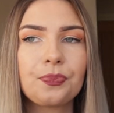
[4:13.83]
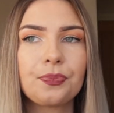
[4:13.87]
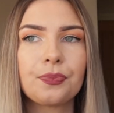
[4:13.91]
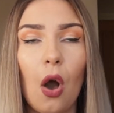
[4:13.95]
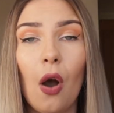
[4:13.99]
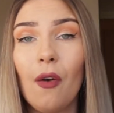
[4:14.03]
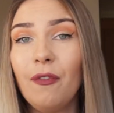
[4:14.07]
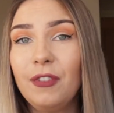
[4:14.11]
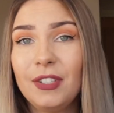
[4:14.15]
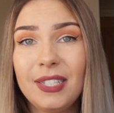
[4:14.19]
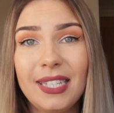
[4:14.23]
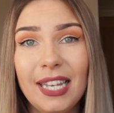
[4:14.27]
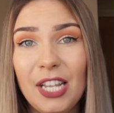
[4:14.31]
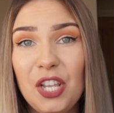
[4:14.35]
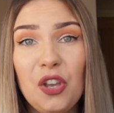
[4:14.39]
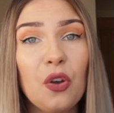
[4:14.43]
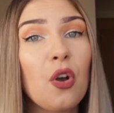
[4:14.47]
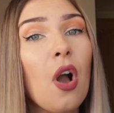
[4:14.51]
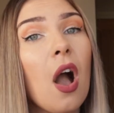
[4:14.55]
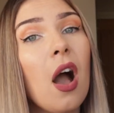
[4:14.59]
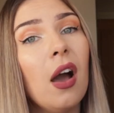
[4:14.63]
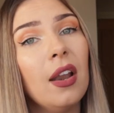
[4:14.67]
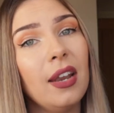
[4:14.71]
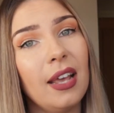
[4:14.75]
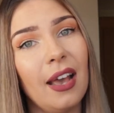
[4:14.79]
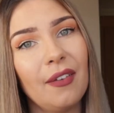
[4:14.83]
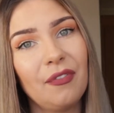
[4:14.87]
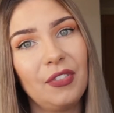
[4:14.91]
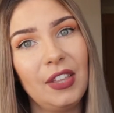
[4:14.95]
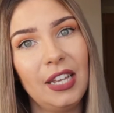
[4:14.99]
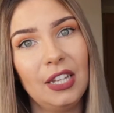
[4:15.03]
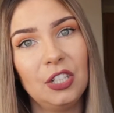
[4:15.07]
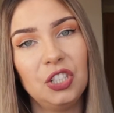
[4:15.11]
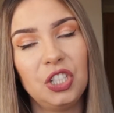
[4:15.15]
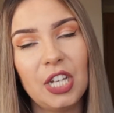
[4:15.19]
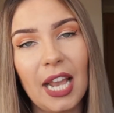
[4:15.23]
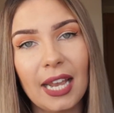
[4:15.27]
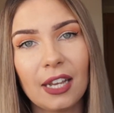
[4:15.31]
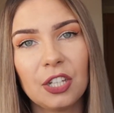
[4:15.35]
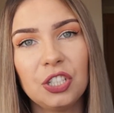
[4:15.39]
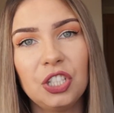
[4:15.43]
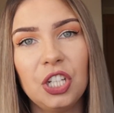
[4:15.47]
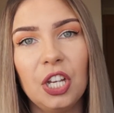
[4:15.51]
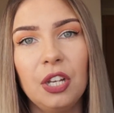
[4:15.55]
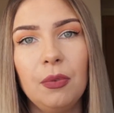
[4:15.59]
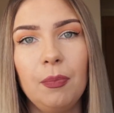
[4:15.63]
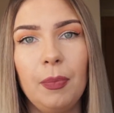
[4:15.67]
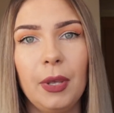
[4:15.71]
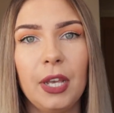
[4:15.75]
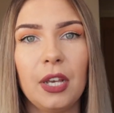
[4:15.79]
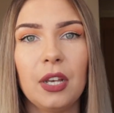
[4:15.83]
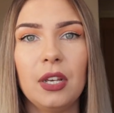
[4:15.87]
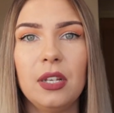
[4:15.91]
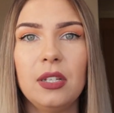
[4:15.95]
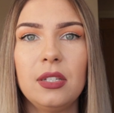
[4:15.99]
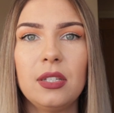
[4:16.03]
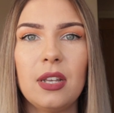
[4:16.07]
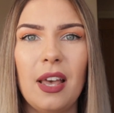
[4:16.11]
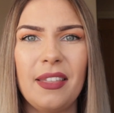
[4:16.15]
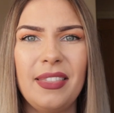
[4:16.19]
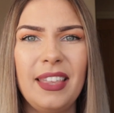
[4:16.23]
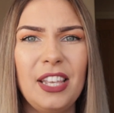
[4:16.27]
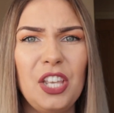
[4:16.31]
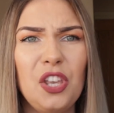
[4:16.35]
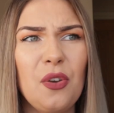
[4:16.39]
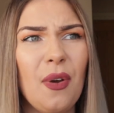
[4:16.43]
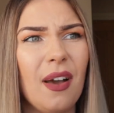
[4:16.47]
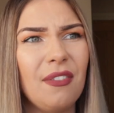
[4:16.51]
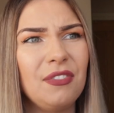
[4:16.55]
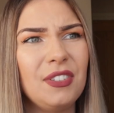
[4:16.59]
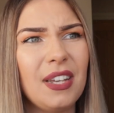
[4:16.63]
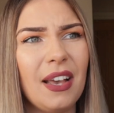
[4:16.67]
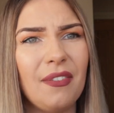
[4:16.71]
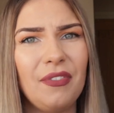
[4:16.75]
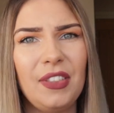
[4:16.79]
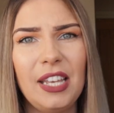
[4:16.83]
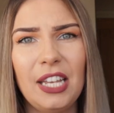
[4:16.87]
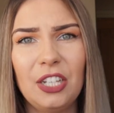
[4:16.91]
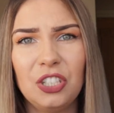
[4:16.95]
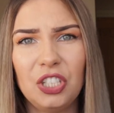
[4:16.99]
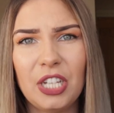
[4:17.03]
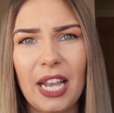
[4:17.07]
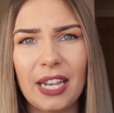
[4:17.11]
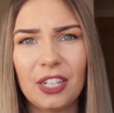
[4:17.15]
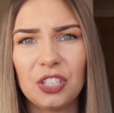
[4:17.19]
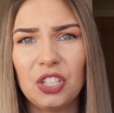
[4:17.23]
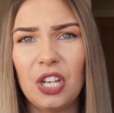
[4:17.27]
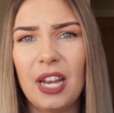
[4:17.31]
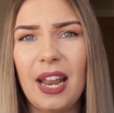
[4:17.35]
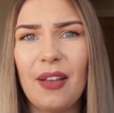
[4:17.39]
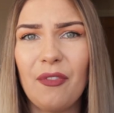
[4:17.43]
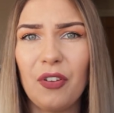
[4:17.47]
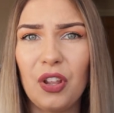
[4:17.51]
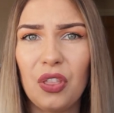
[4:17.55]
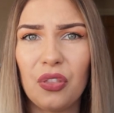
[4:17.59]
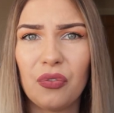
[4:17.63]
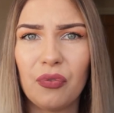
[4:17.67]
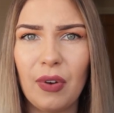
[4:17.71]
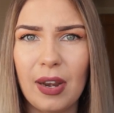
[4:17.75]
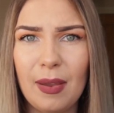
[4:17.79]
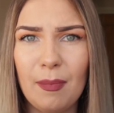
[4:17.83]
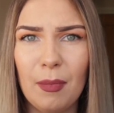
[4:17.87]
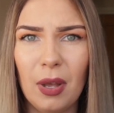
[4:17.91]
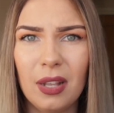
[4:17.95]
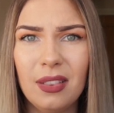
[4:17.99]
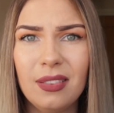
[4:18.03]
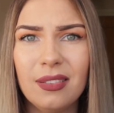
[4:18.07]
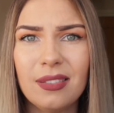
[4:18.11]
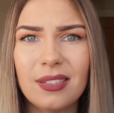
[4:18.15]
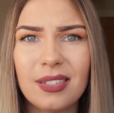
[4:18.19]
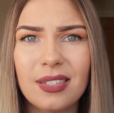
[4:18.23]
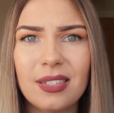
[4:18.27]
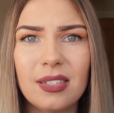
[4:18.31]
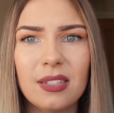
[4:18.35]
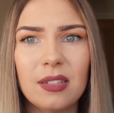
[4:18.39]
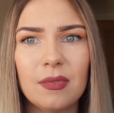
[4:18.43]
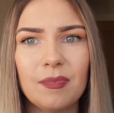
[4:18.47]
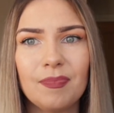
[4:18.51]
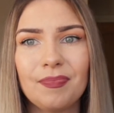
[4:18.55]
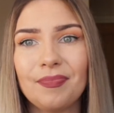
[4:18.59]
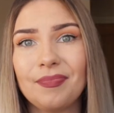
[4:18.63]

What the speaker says: Obviously, you can't have the injection, because I think you have to have the injection every 3 months.